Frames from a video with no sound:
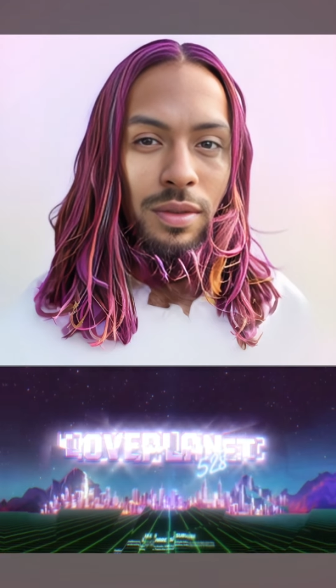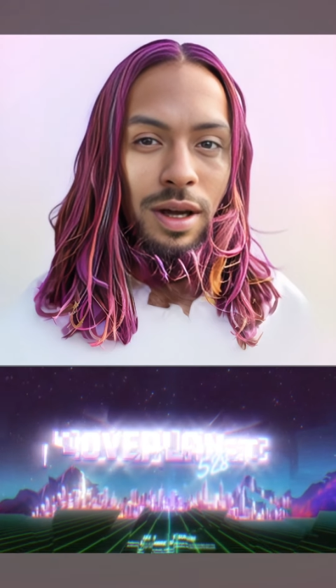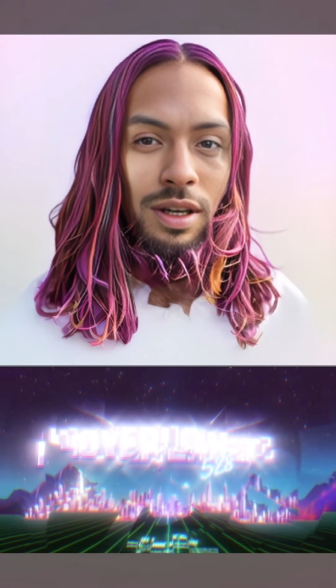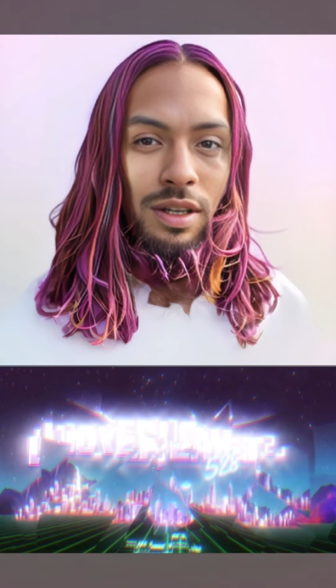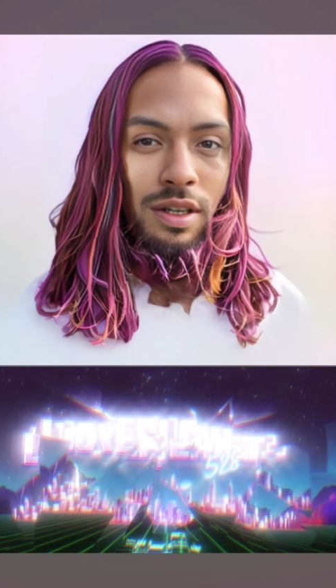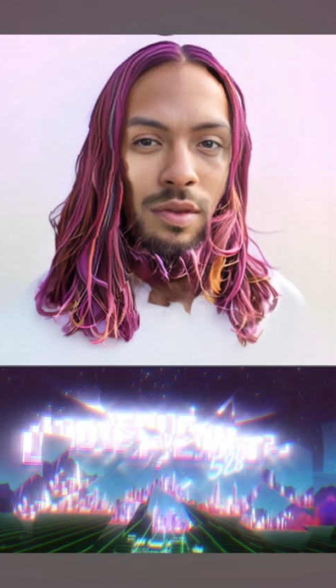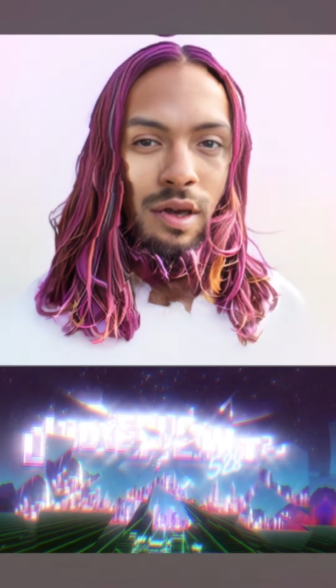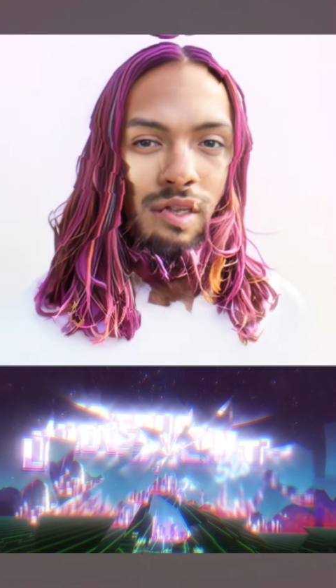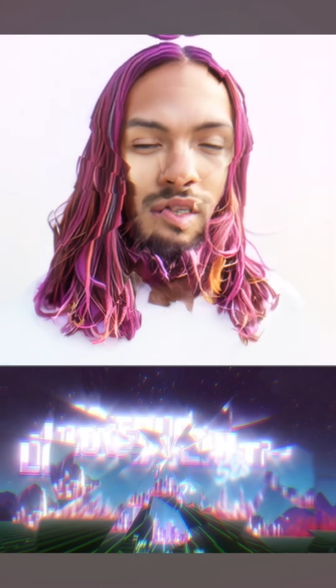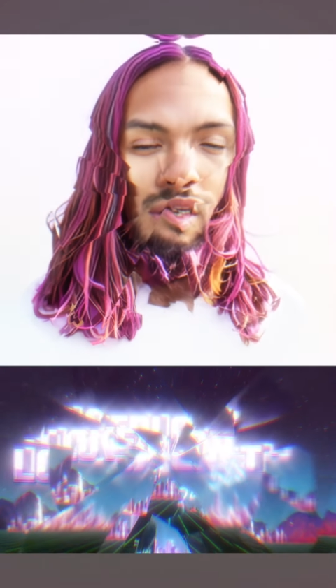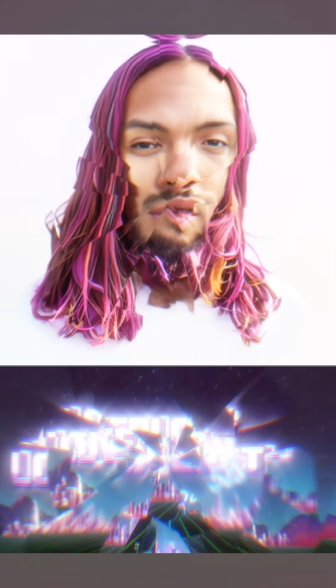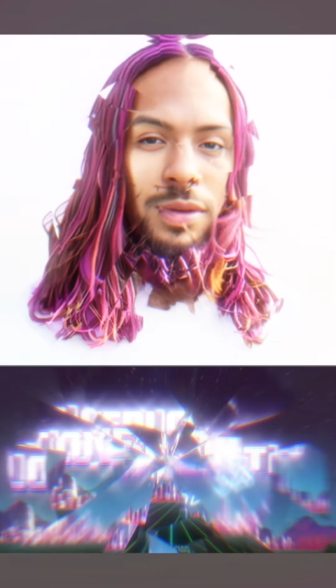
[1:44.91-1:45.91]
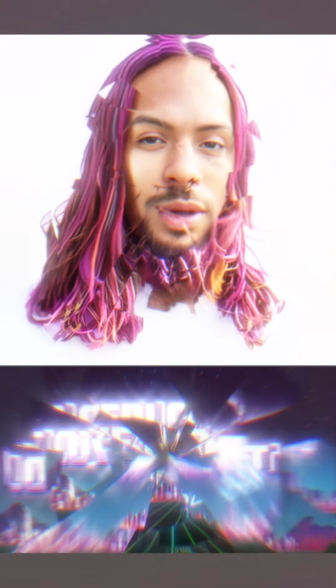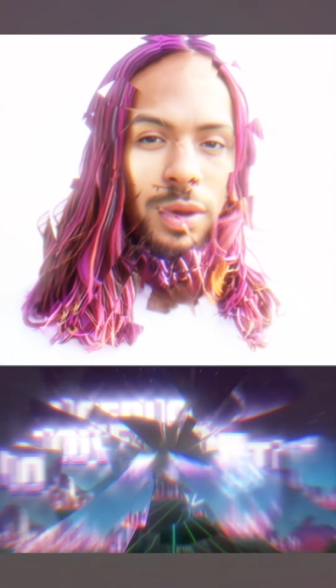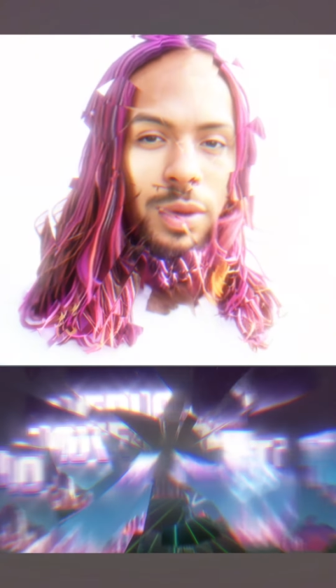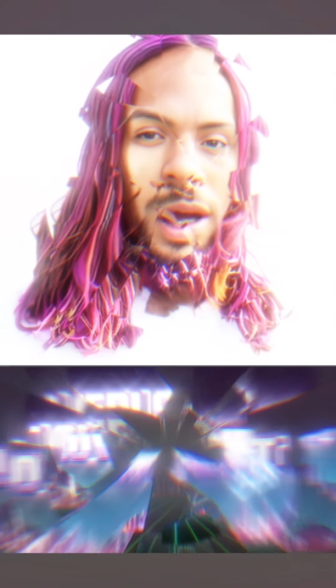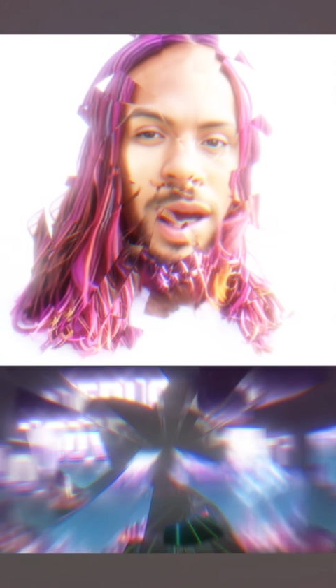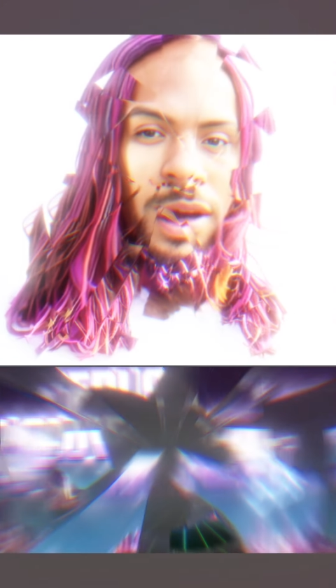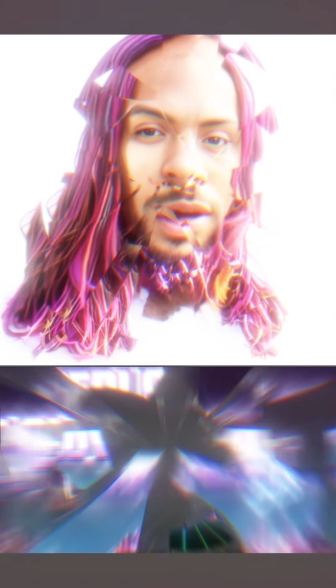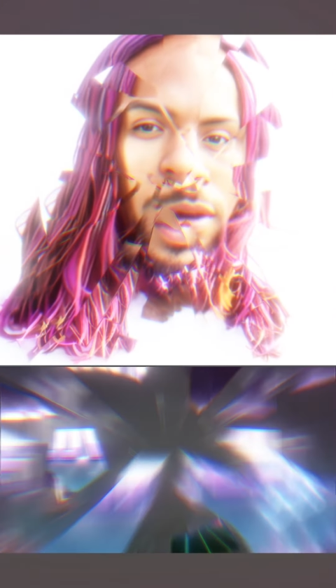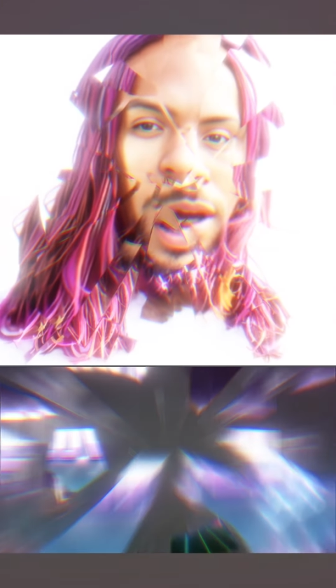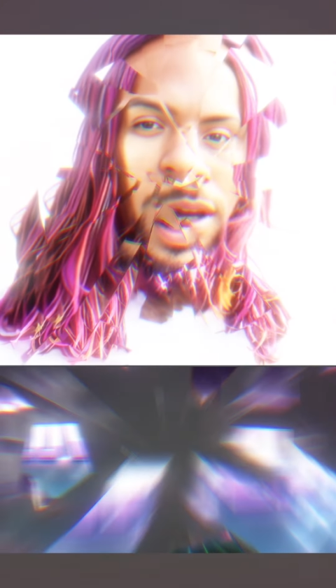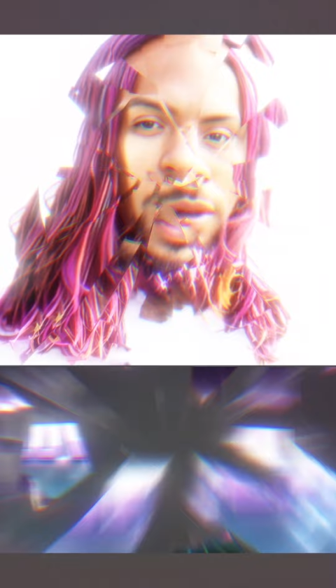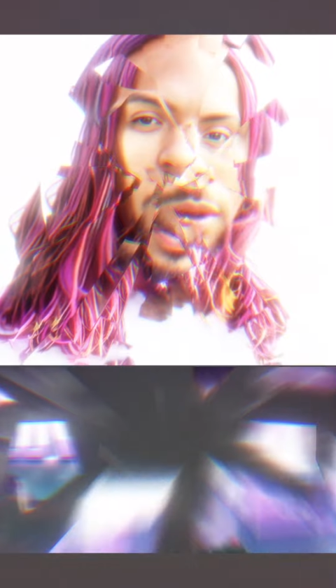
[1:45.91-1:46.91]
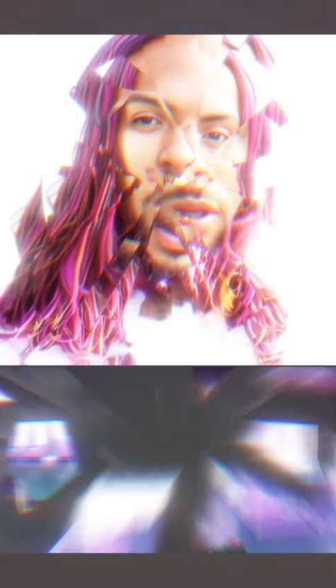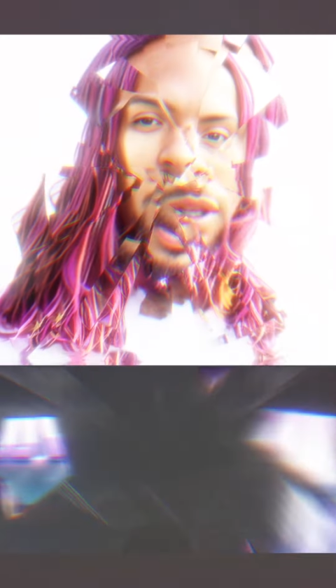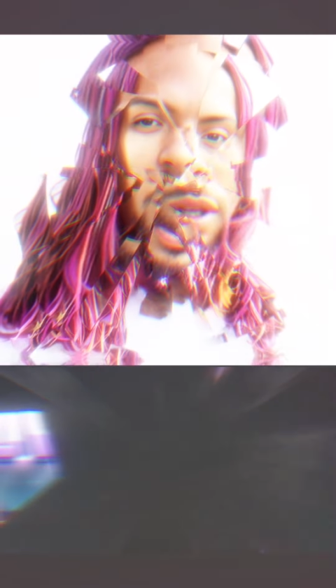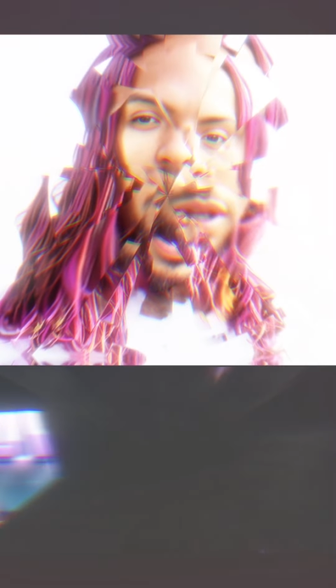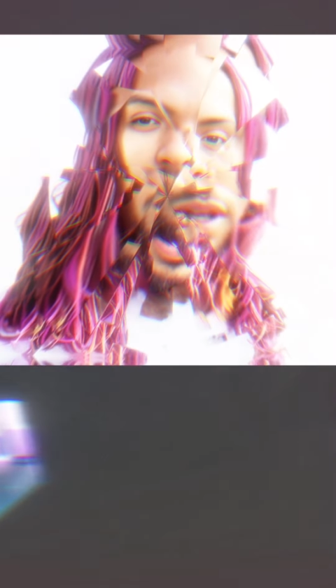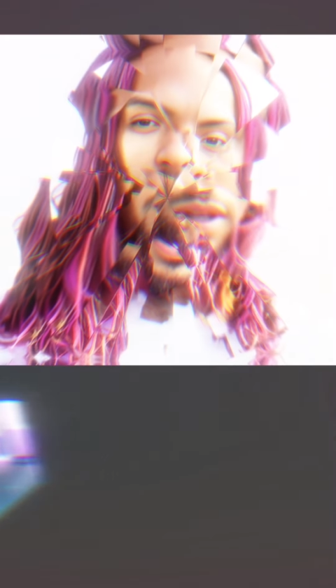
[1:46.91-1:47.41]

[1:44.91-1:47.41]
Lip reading: May this space serve you well on your journey.